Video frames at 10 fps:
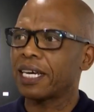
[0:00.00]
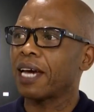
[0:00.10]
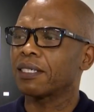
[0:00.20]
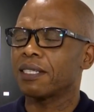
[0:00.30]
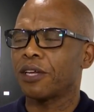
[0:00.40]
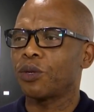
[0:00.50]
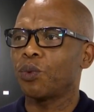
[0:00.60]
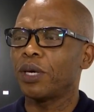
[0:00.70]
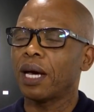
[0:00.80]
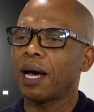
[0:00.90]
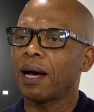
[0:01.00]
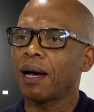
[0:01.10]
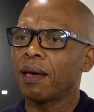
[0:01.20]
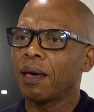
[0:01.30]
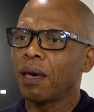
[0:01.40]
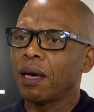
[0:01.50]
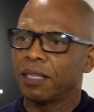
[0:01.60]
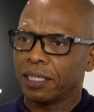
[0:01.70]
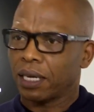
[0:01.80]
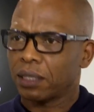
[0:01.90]
tax that
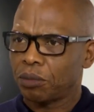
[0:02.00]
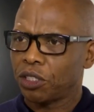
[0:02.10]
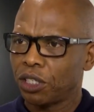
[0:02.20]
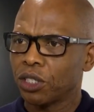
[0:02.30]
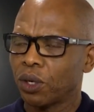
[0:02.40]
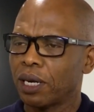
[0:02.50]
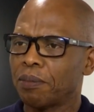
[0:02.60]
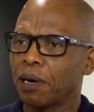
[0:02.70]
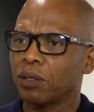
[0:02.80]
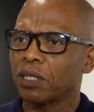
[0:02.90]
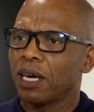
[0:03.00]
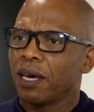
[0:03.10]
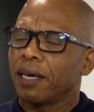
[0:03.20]
this exhibition is all about.